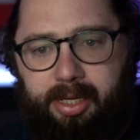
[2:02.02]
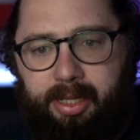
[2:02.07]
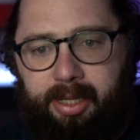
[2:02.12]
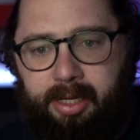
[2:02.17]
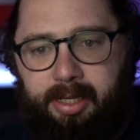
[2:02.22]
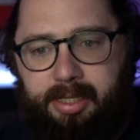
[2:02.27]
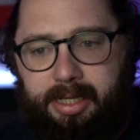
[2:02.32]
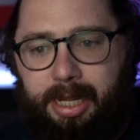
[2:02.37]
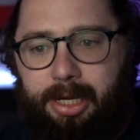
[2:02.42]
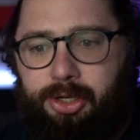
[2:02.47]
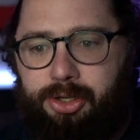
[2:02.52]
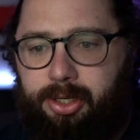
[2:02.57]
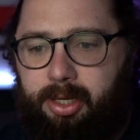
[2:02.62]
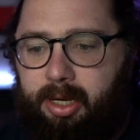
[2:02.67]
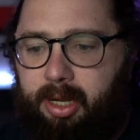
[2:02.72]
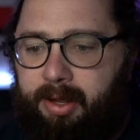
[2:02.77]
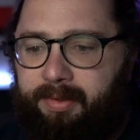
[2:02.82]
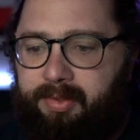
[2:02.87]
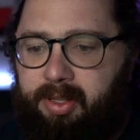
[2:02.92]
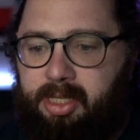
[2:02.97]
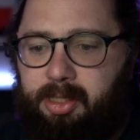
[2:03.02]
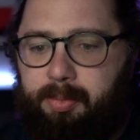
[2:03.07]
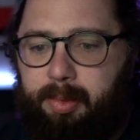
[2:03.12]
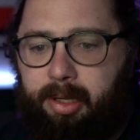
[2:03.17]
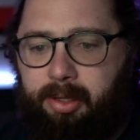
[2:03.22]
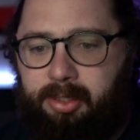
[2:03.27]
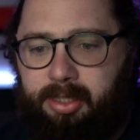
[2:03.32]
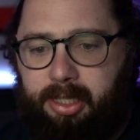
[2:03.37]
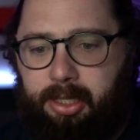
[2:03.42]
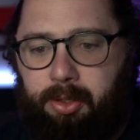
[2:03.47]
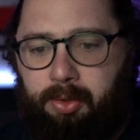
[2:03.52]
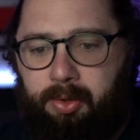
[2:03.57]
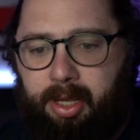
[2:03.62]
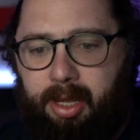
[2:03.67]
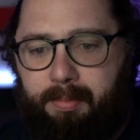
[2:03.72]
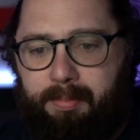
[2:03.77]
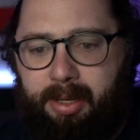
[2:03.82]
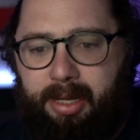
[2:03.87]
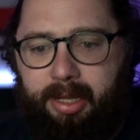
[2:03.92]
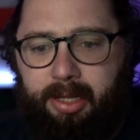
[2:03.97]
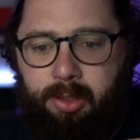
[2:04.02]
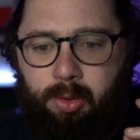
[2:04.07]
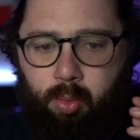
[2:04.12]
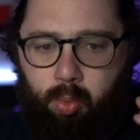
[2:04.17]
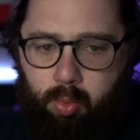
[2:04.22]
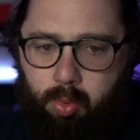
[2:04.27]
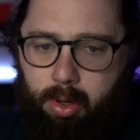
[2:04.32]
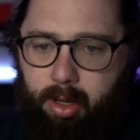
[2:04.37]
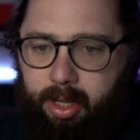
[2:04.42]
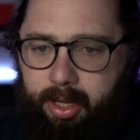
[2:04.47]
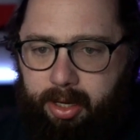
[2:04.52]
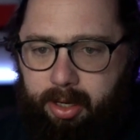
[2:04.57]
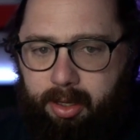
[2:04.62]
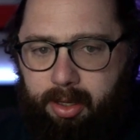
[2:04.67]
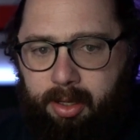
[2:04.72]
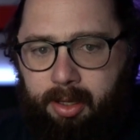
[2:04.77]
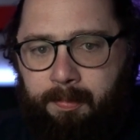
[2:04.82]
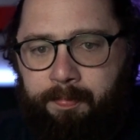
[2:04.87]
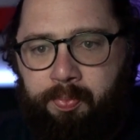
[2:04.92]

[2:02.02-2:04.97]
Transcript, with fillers: the intention of the spells that you get, because one